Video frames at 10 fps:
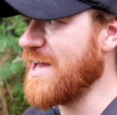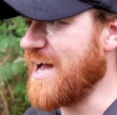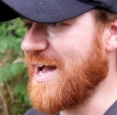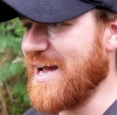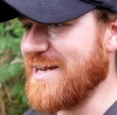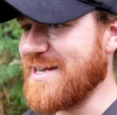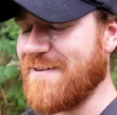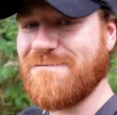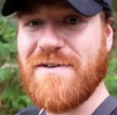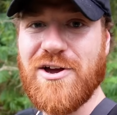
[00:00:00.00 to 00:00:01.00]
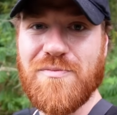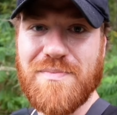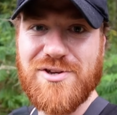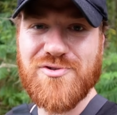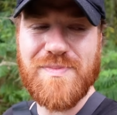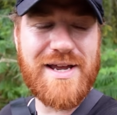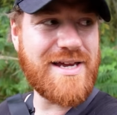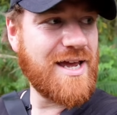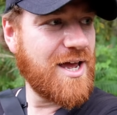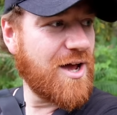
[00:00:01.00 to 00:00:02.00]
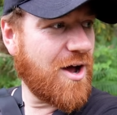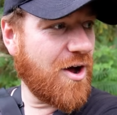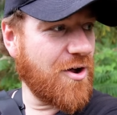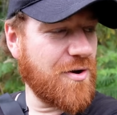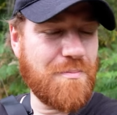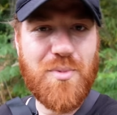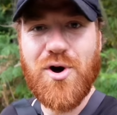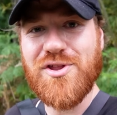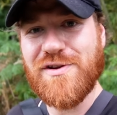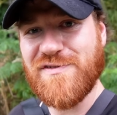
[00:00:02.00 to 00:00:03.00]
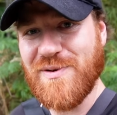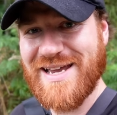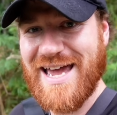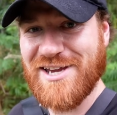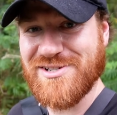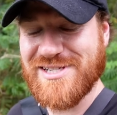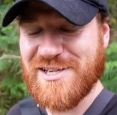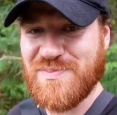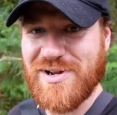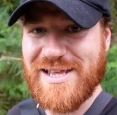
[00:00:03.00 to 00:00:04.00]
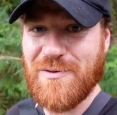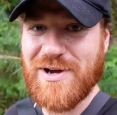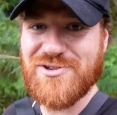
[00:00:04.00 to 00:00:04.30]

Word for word: and I failed miserably on more than a few occasions, let's put it that way,